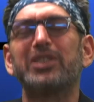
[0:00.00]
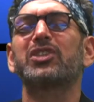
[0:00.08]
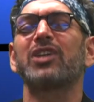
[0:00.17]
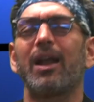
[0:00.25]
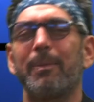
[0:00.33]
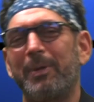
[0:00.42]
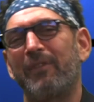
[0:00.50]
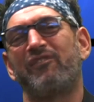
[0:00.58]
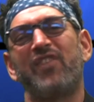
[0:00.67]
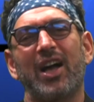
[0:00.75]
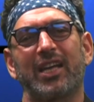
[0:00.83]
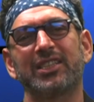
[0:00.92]
Shut up and
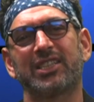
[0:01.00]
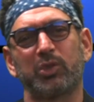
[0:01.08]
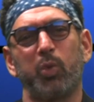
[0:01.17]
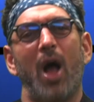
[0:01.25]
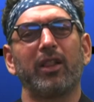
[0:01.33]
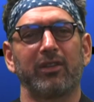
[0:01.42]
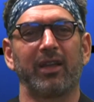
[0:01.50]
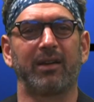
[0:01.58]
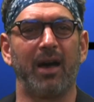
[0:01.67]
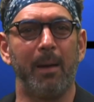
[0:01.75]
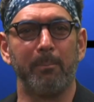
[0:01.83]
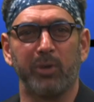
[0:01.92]
fucking swallow the
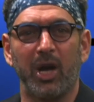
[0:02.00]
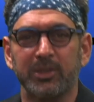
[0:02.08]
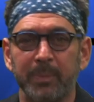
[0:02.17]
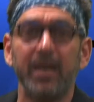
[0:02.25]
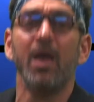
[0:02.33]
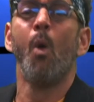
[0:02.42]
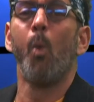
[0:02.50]
cum, Pressman.